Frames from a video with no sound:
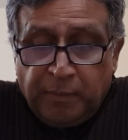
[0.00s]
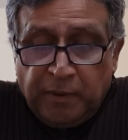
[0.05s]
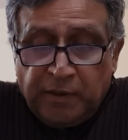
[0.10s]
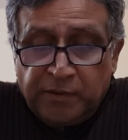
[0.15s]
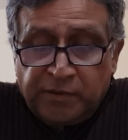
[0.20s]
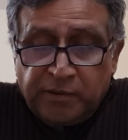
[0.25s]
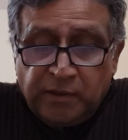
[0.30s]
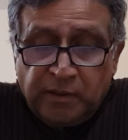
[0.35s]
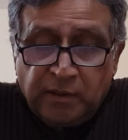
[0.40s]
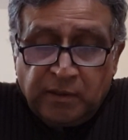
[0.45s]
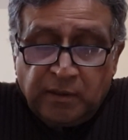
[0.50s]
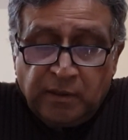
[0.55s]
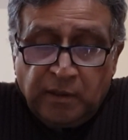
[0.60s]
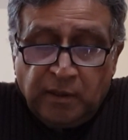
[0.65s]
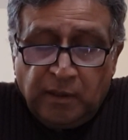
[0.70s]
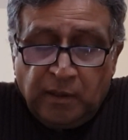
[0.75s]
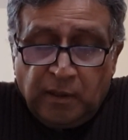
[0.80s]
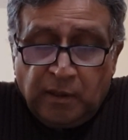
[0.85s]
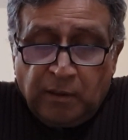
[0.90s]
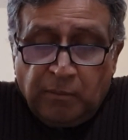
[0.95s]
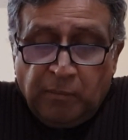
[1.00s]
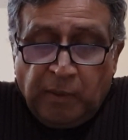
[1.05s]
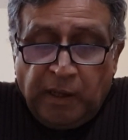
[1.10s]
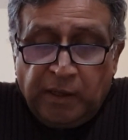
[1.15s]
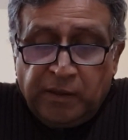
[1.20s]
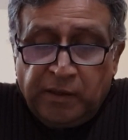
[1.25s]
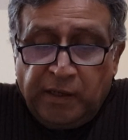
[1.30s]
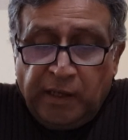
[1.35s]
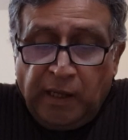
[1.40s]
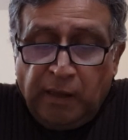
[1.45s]
person
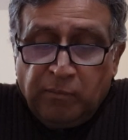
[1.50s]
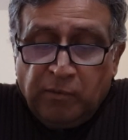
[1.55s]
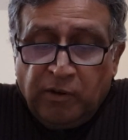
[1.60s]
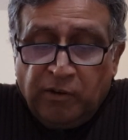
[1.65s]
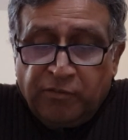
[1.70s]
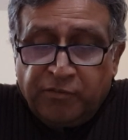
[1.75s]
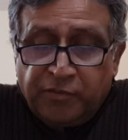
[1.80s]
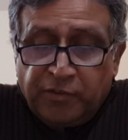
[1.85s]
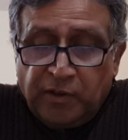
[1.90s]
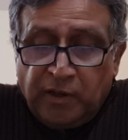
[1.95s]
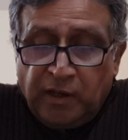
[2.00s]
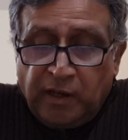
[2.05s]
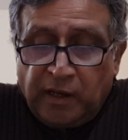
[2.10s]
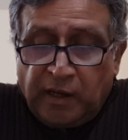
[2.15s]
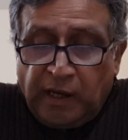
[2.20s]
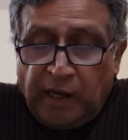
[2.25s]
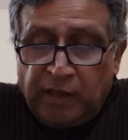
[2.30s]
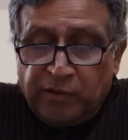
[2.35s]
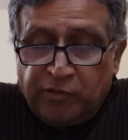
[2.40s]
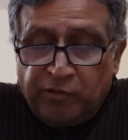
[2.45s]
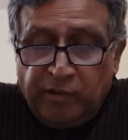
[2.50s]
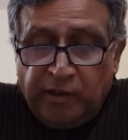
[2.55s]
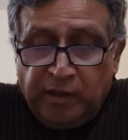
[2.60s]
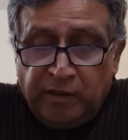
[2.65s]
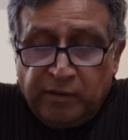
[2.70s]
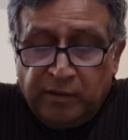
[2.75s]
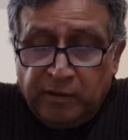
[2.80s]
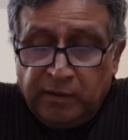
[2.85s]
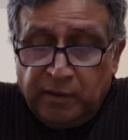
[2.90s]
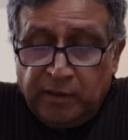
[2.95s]
by the name of
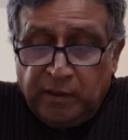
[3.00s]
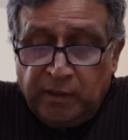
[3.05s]
Catherine.